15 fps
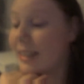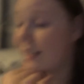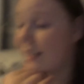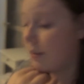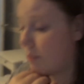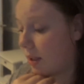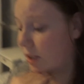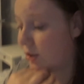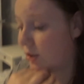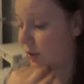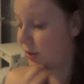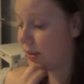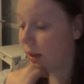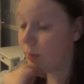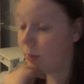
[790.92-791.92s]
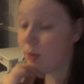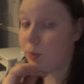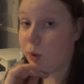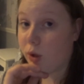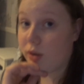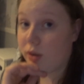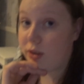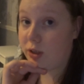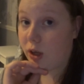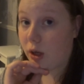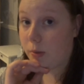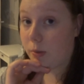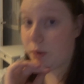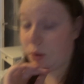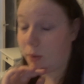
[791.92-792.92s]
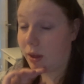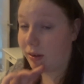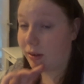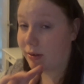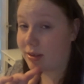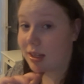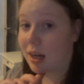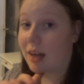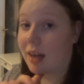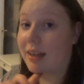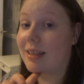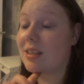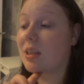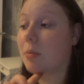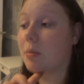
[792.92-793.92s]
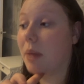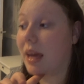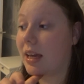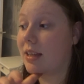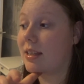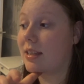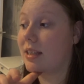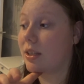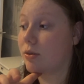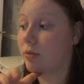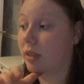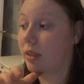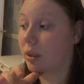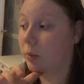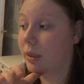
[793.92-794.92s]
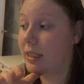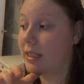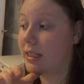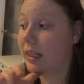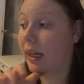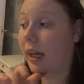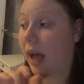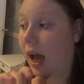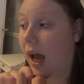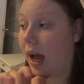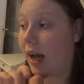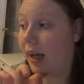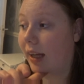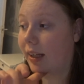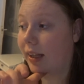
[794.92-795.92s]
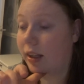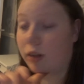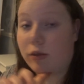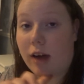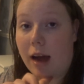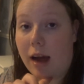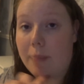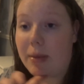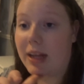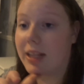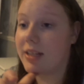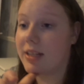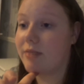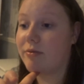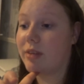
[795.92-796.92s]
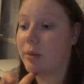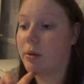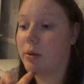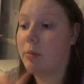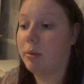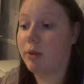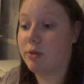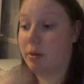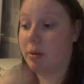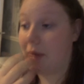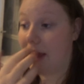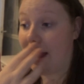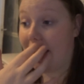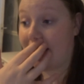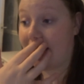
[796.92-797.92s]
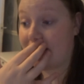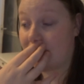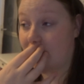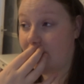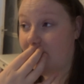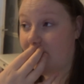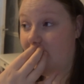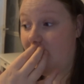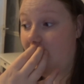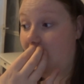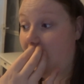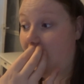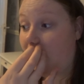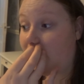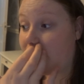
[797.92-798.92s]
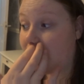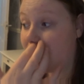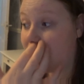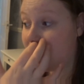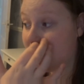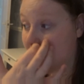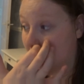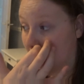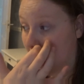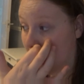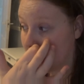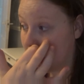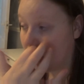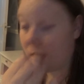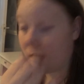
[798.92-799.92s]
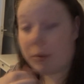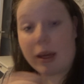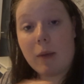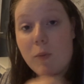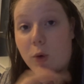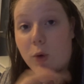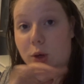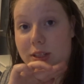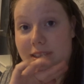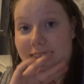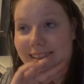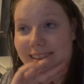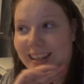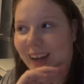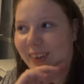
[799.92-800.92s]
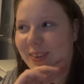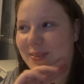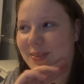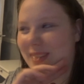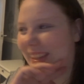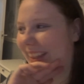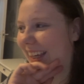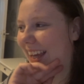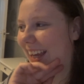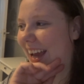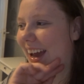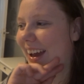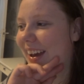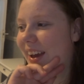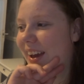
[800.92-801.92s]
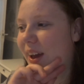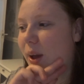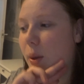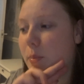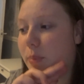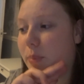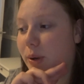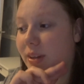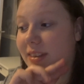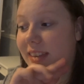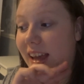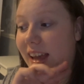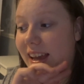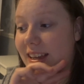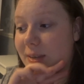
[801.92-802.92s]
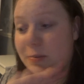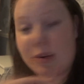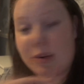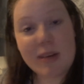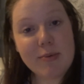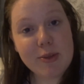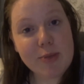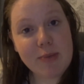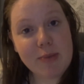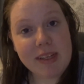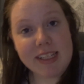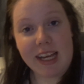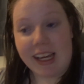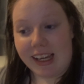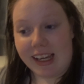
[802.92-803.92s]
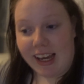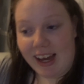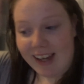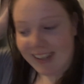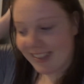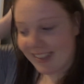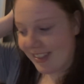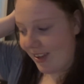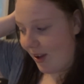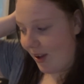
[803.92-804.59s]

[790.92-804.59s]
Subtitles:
didn't manage to do today was walk the dog, but the weather outside is the pits. It's really windy and crap, and I didn't really want to blow dry my hair, so unfortunately he's not going to be getting walked until Dan comes in later. But that is pretty much my day, guys.